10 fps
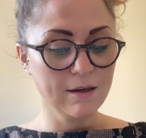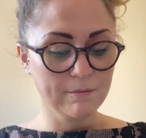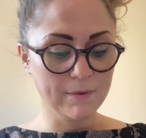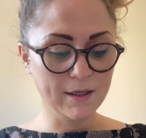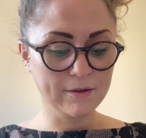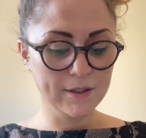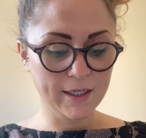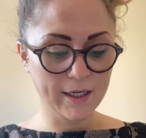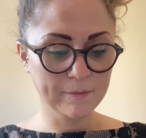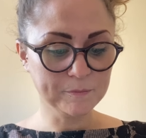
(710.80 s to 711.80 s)
Margot
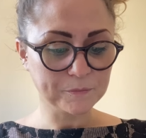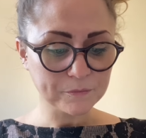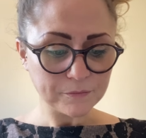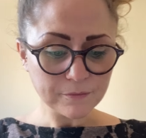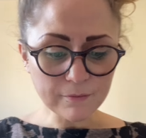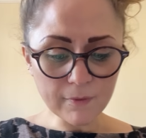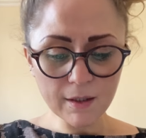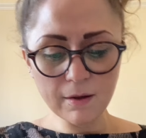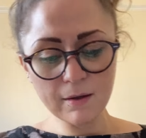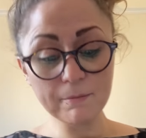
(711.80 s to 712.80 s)

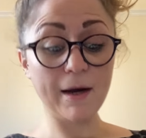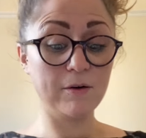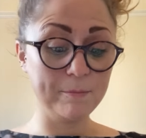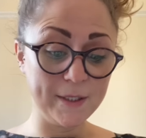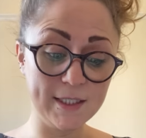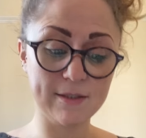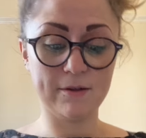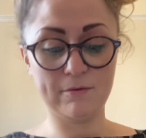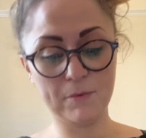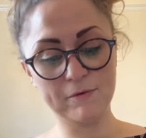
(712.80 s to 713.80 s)
and
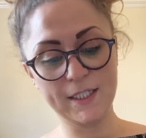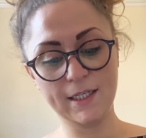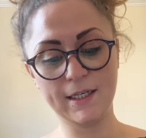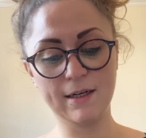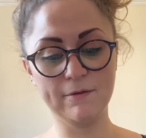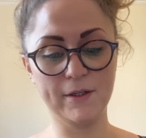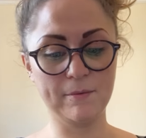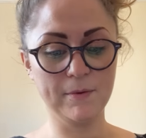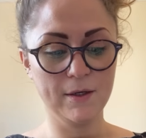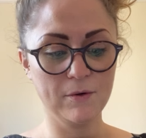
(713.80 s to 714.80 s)
Peter were reading in our
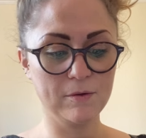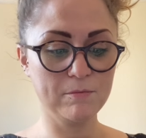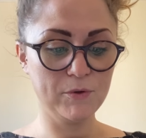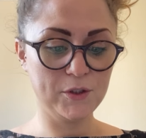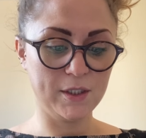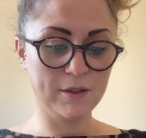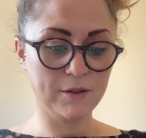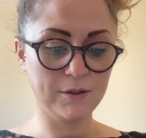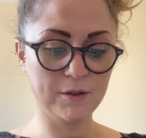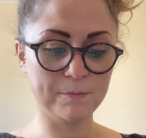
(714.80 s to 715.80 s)
room, with Mushi
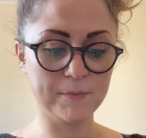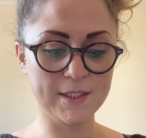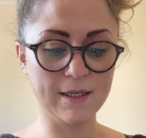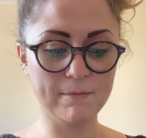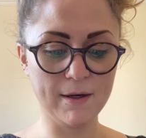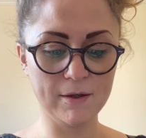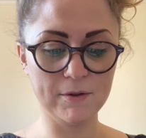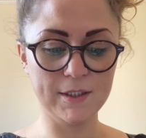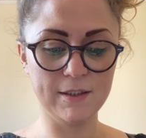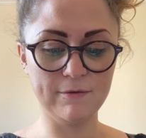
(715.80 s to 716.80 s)
curled up beside Margot
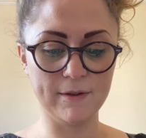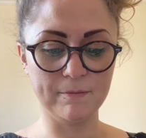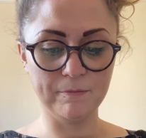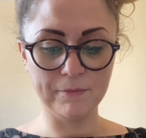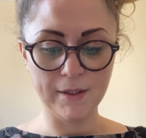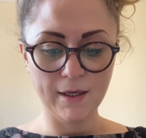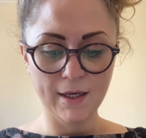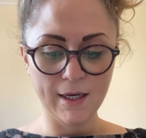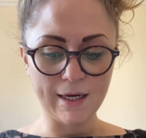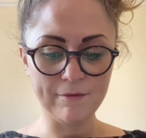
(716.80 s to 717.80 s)
on the divan.
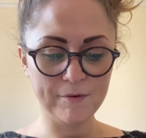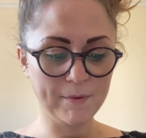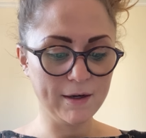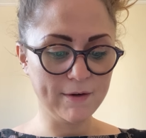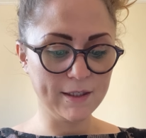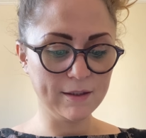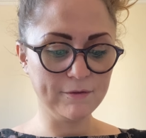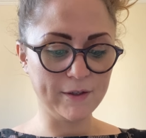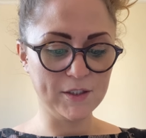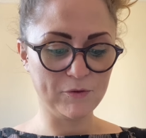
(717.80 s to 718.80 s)
After my irregular
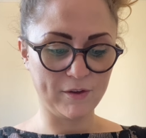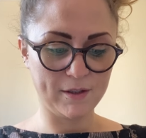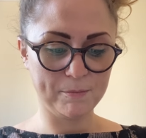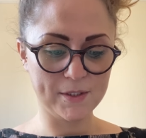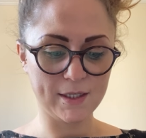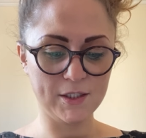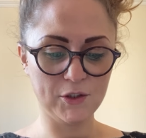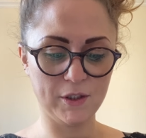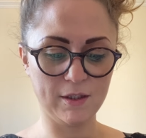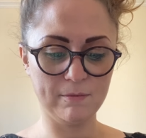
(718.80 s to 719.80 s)
French verbs, I
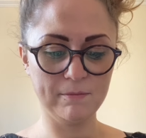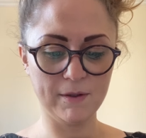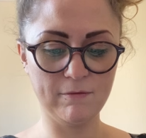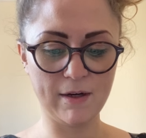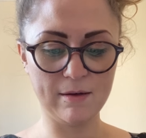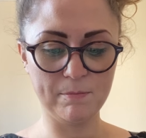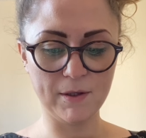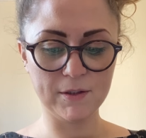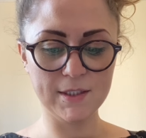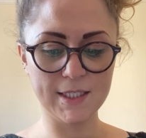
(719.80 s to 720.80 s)
joined them read
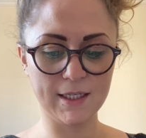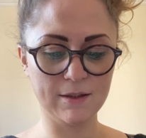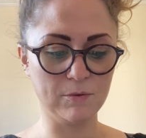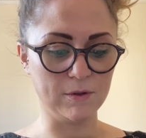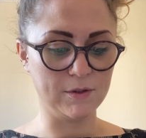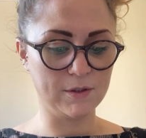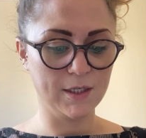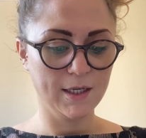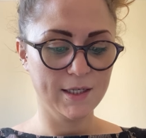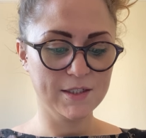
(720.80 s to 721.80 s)
Beyond Sing the Woods.
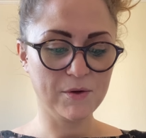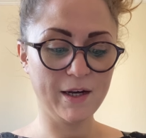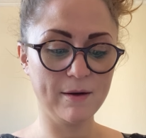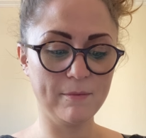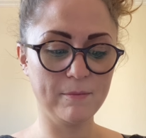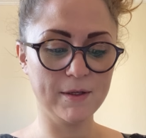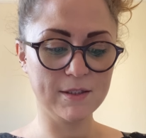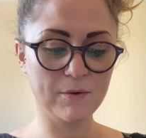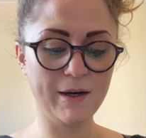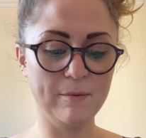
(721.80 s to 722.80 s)
It's
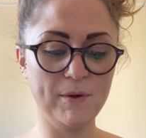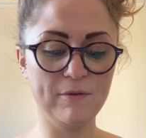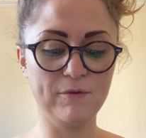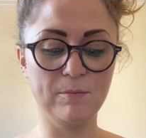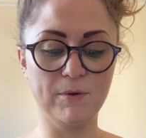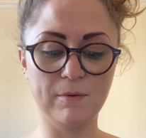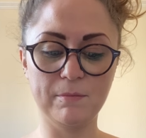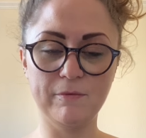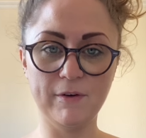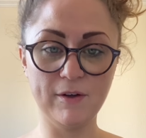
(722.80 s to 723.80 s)
quite a beautiful book,
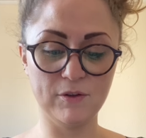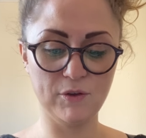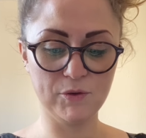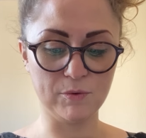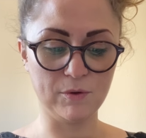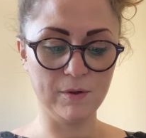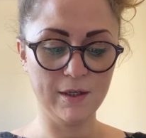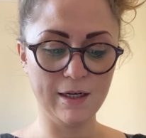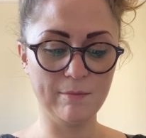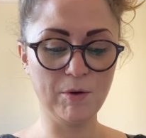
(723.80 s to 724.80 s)
but very unusual.
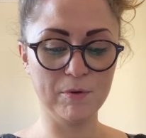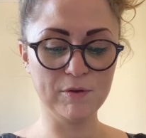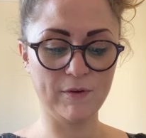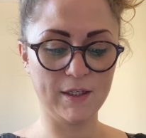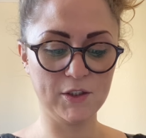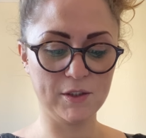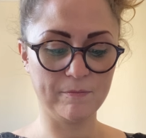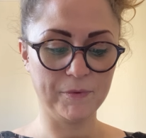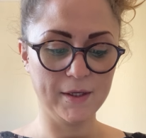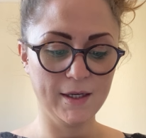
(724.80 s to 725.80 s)
I'm almost finished.
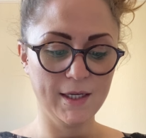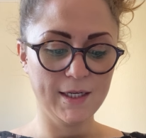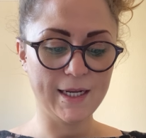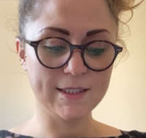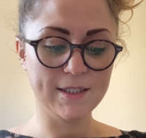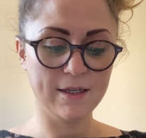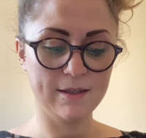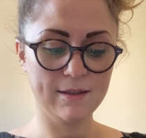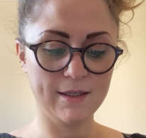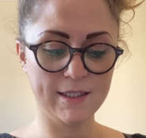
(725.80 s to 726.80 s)
Next week